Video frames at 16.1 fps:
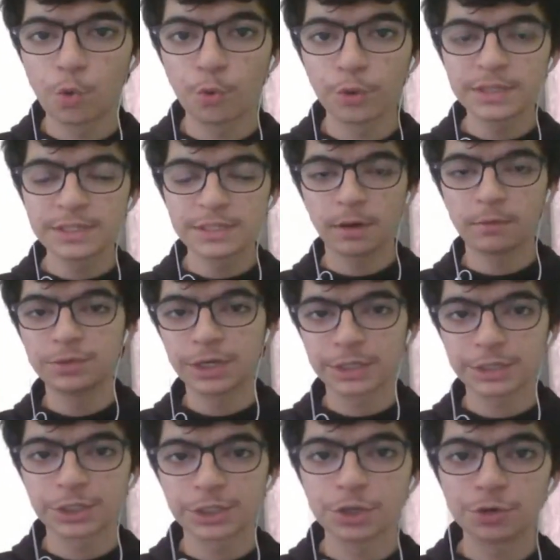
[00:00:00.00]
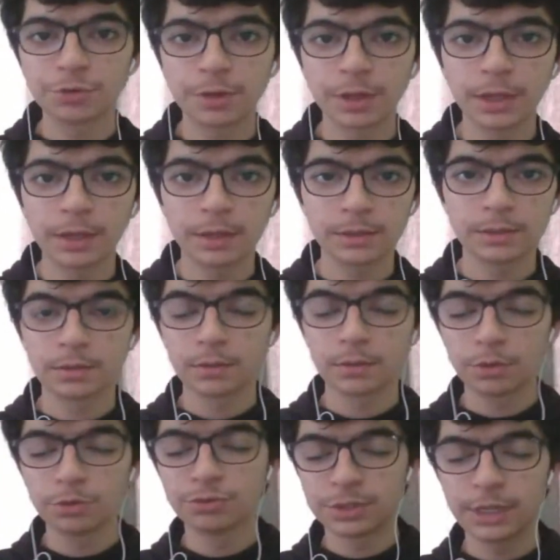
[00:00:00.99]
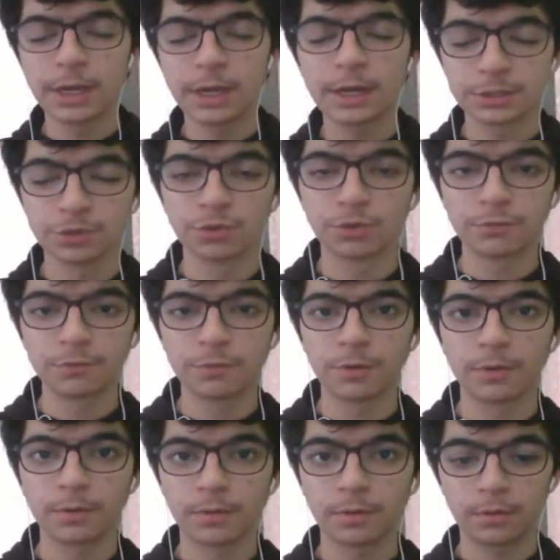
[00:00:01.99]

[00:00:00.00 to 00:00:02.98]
So which subjects do you think UCL is known for?